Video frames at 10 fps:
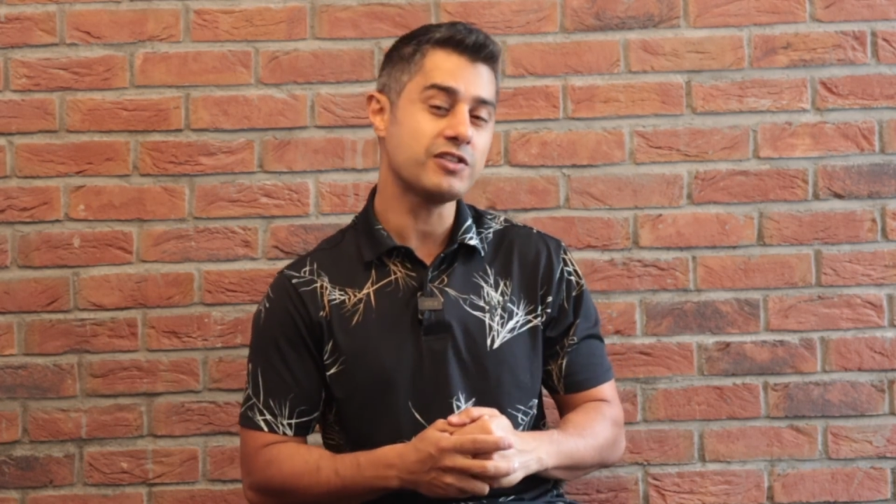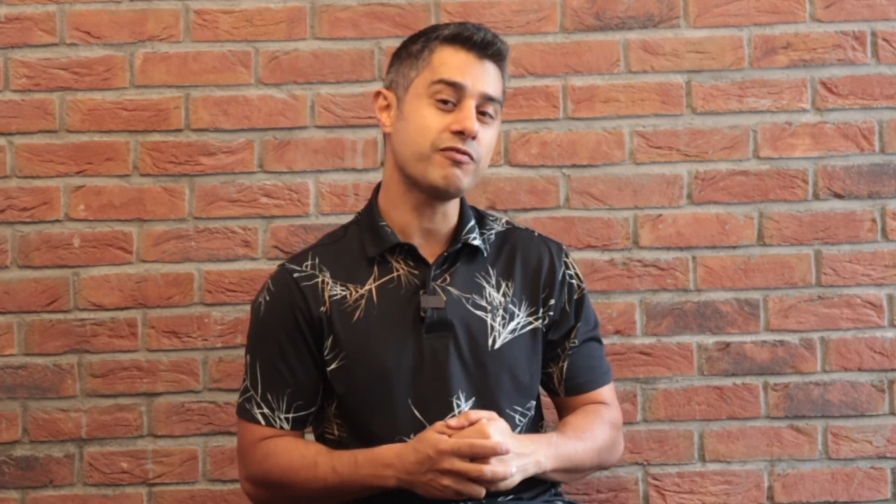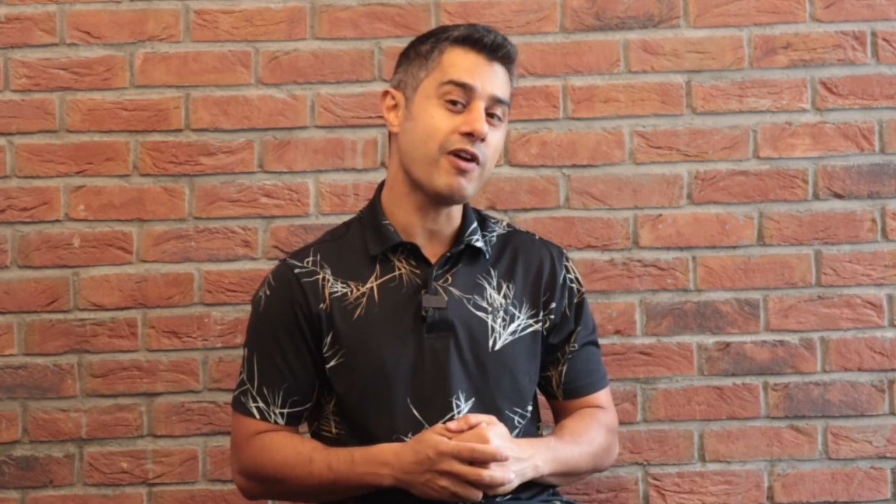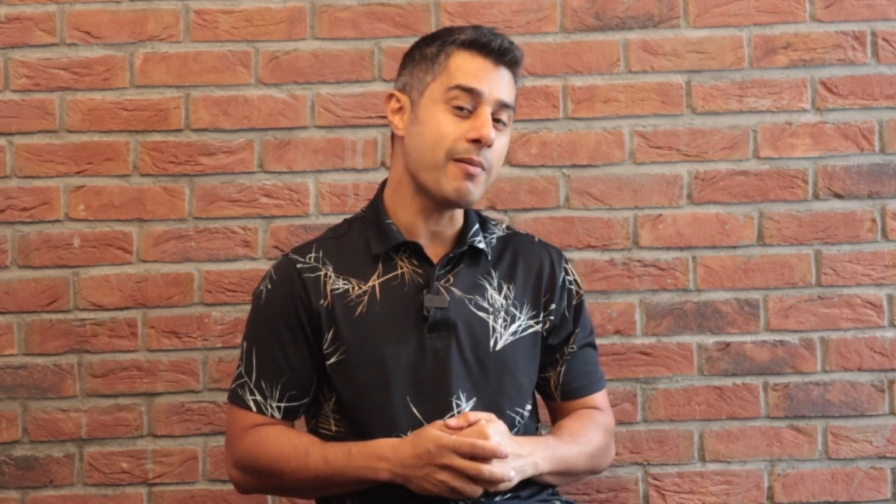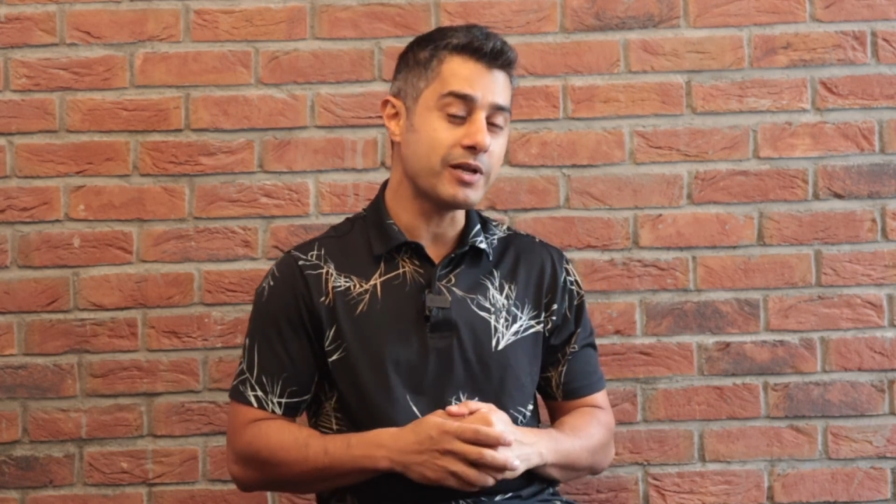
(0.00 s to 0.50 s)
and
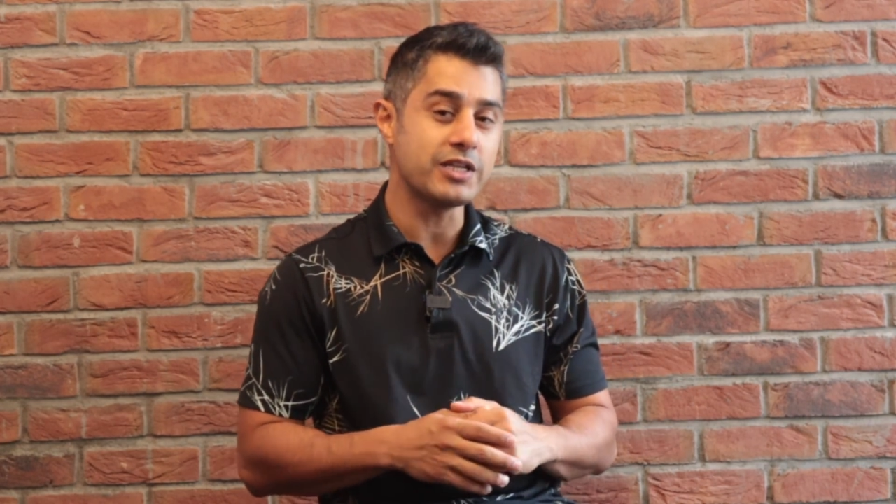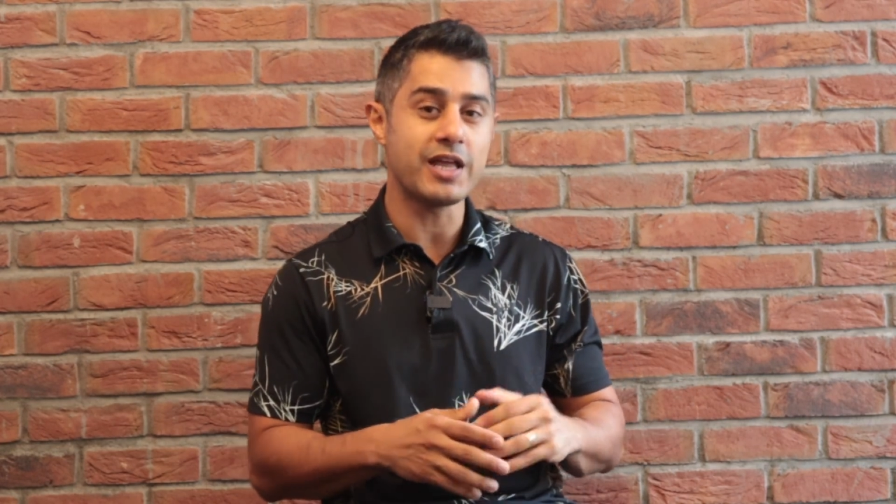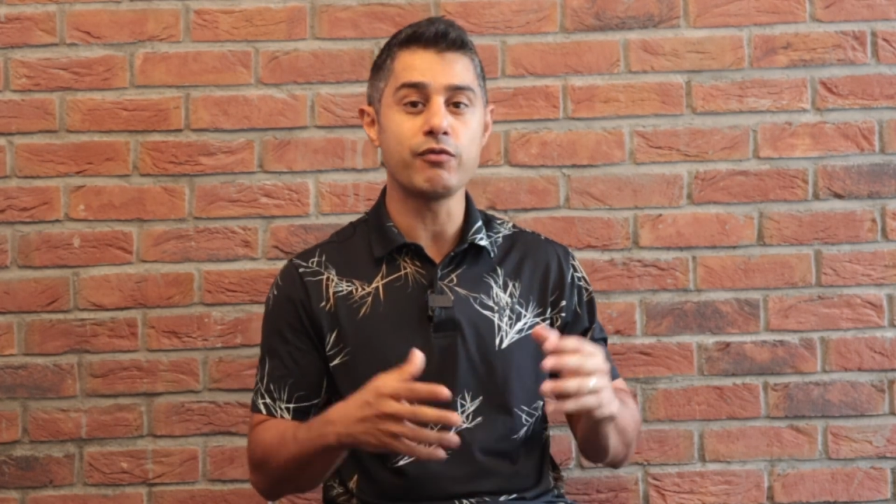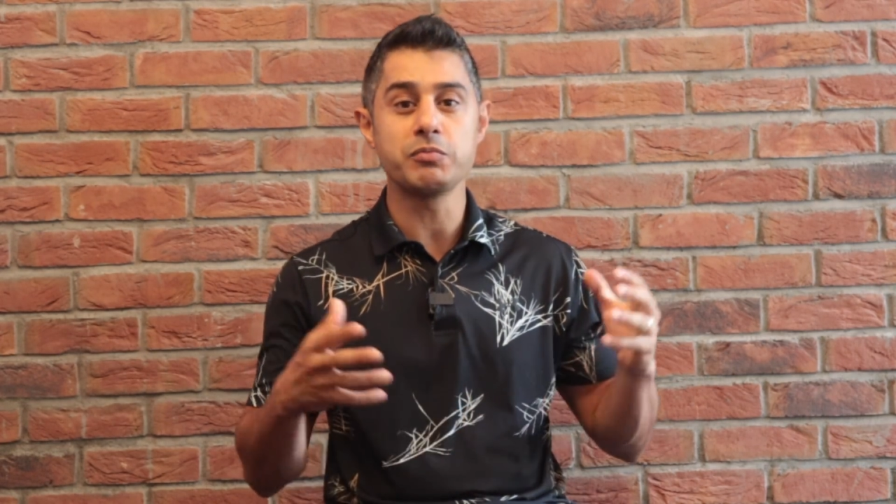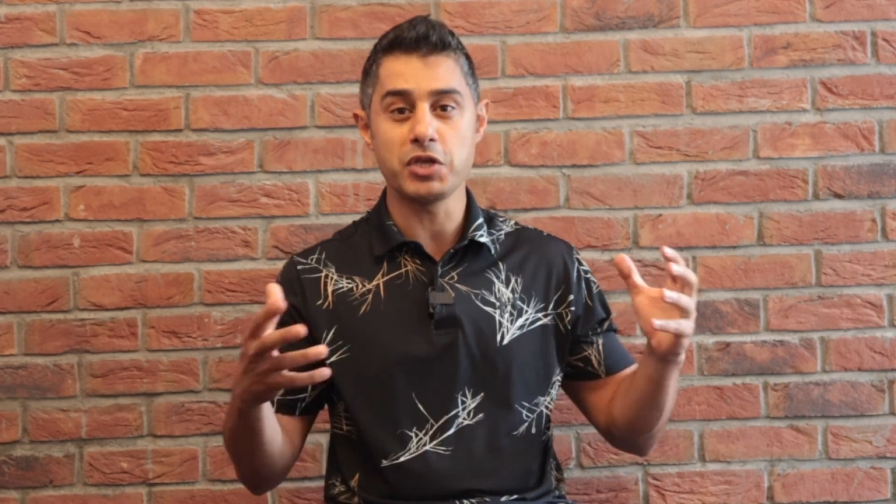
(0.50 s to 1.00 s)
family,
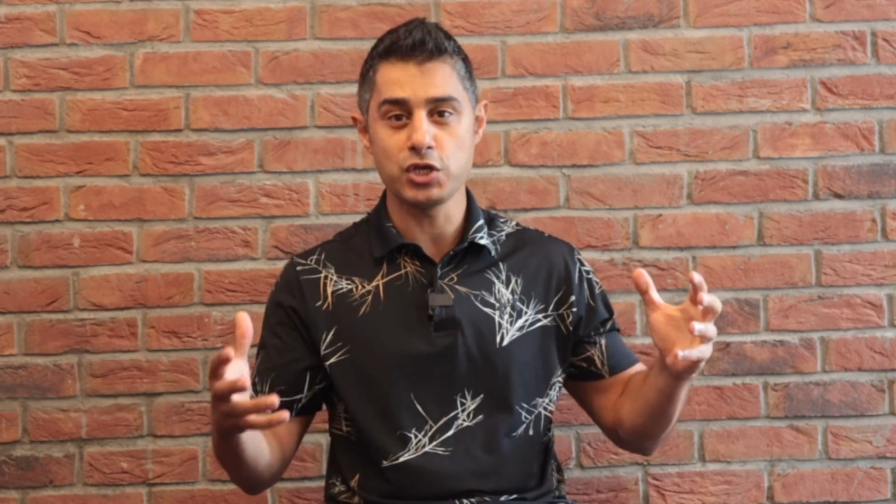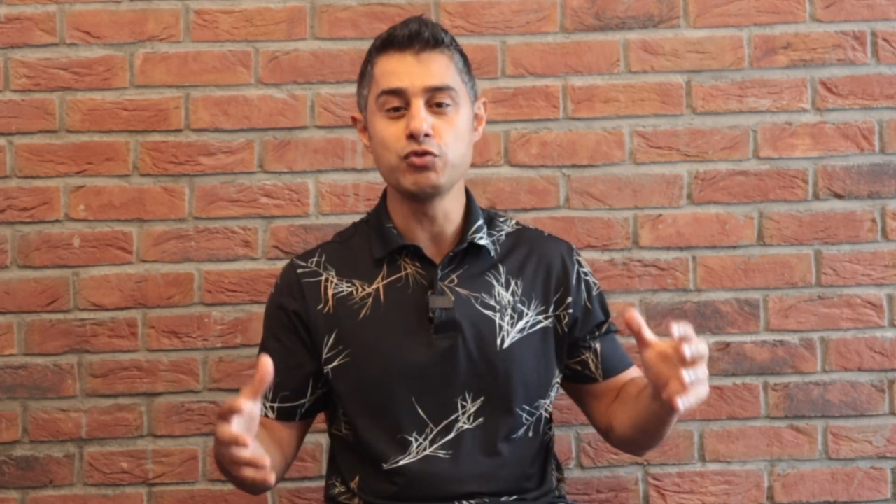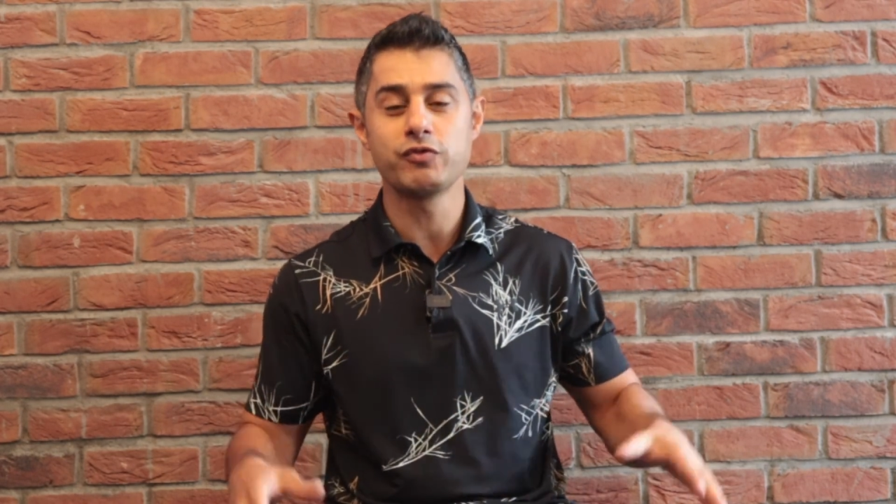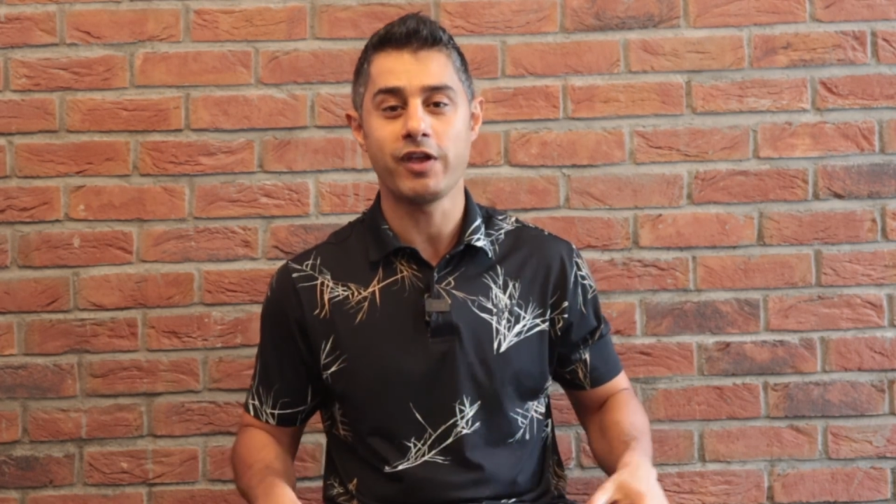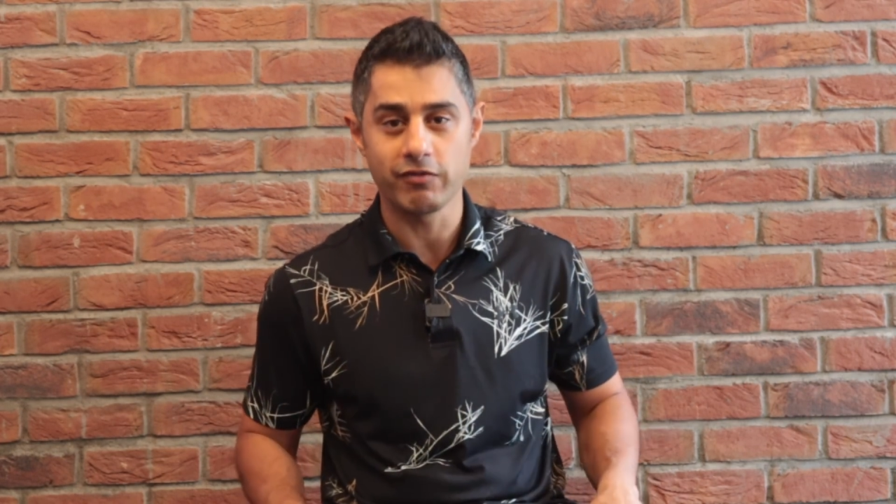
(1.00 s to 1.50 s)
that would be a huge
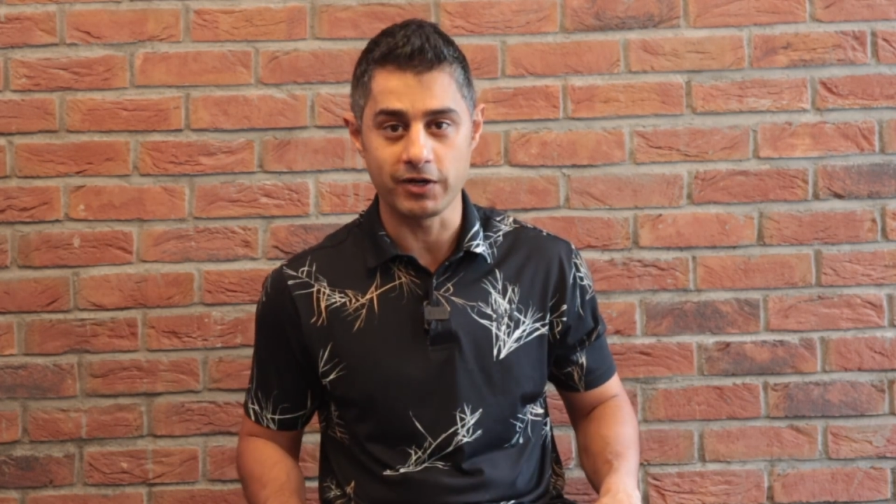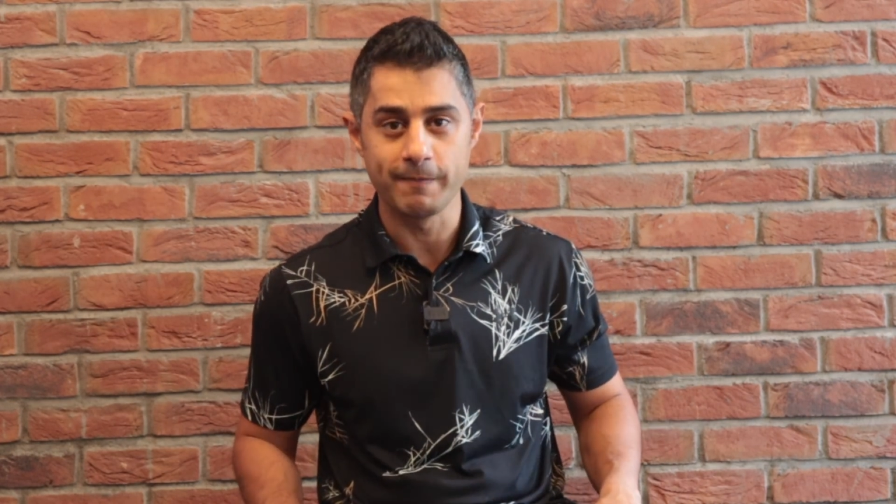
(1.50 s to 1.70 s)
favor.